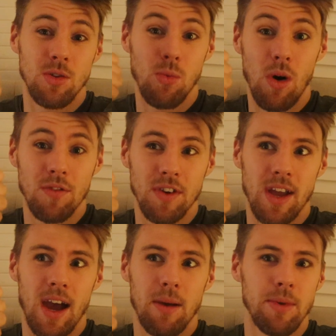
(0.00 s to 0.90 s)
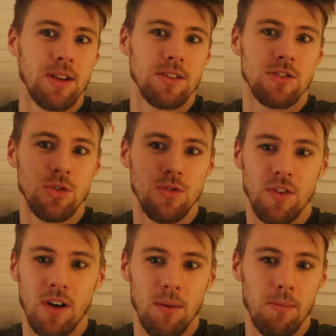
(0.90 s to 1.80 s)
do one for gaming and two
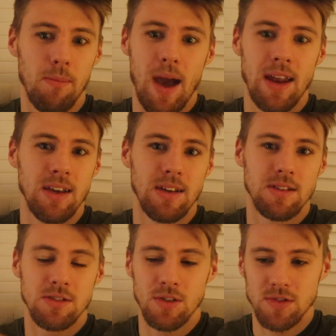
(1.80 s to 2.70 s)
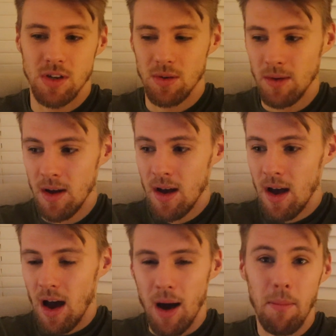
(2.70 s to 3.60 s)
for editing and stuff, so
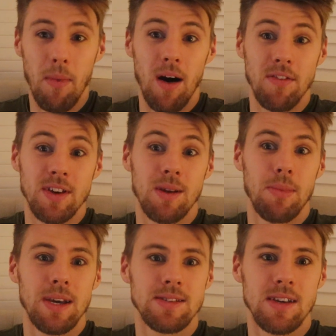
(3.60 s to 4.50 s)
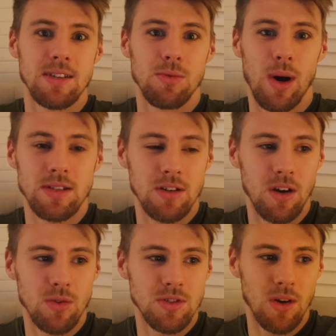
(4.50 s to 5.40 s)
I think a PC is the way to
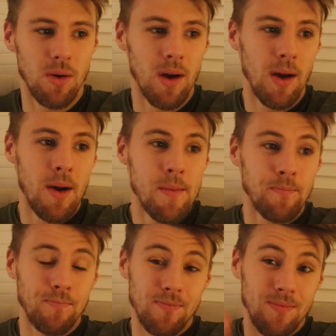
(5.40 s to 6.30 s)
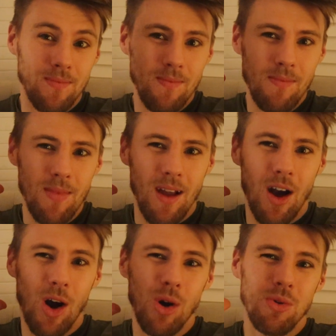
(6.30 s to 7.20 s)
go. So
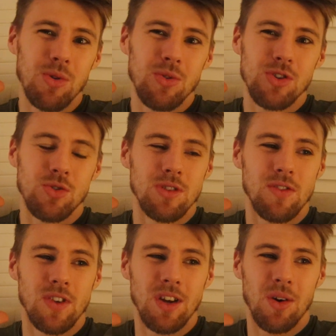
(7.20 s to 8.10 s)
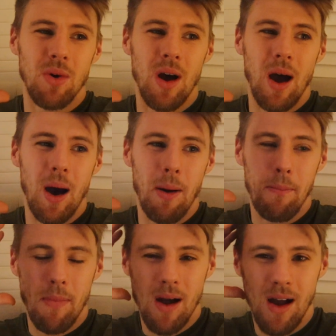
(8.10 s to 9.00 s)
I hope you enjoyed this video.
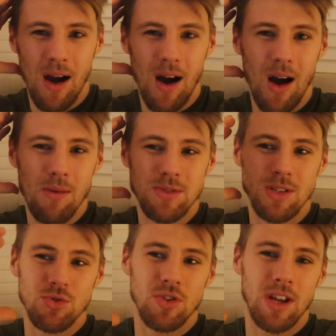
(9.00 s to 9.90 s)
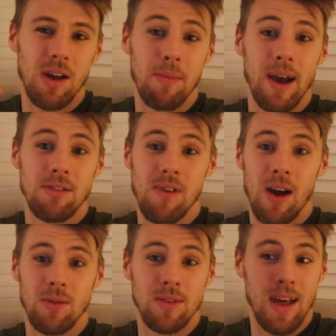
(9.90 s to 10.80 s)
I'm still trying to get my head
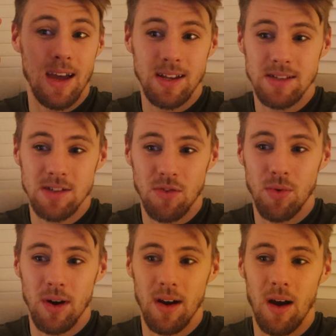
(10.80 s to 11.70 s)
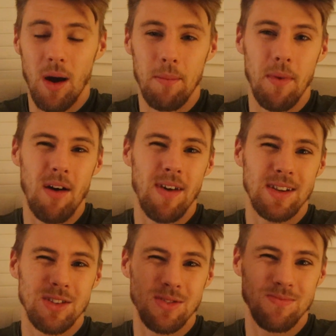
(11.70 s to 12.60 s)
around the editing software. I've
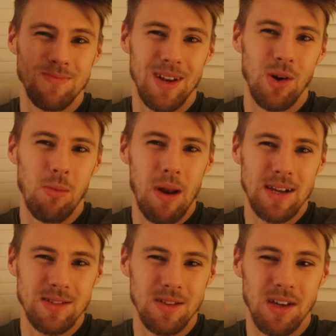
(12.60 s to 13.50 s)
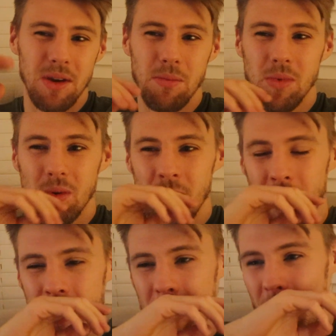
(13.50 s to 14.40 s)
had a little blast on the gimbal,
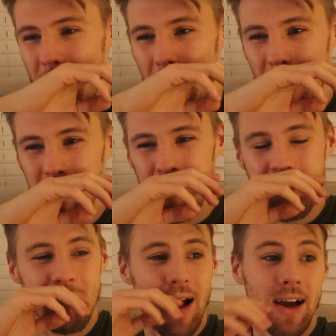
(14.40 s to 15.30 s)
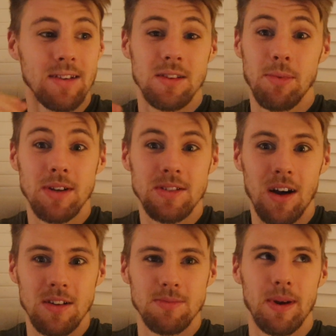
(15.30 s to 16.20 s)
and to be honest,
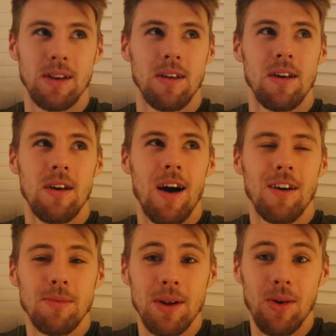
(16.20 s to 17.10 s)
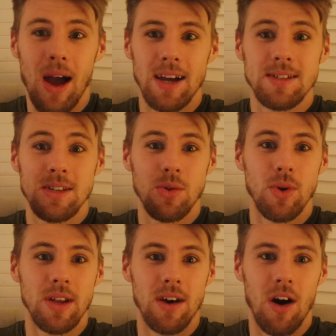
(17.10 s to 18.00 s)
I spent like 80
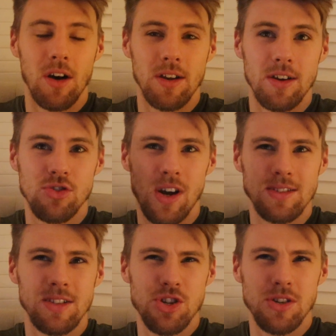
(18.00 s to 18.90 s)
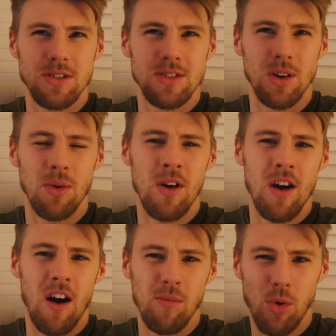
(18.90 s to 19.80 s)
quid on a transition. So
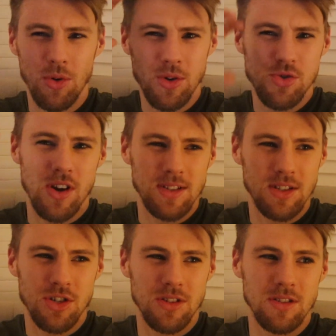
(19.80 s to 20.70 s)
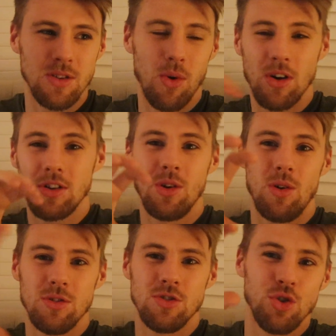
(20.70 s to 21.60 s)
I bought new transitions so I can do
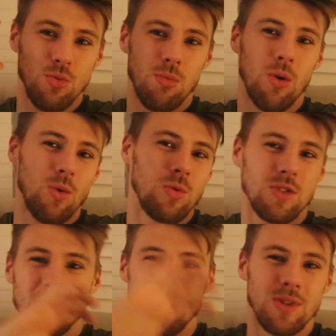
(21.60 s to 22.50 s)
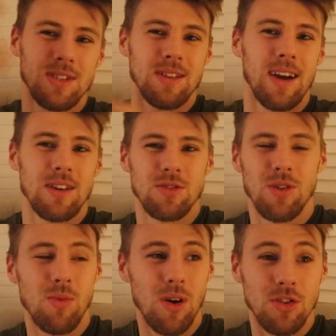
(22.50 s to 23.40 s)
like zoom pulls and all this and that,
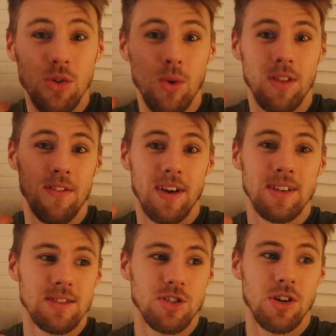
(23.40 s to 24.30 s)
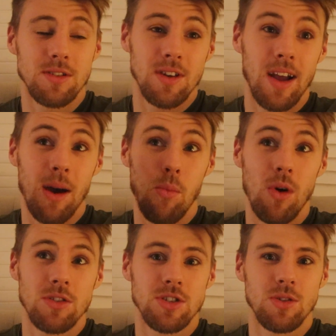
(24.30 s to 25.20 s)
because I do want the fancy shots. I am
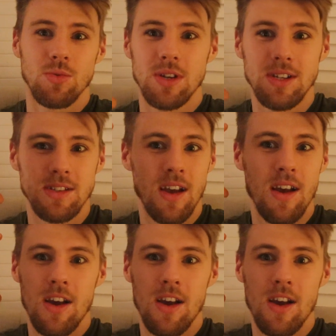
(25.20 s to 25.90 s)
watching all these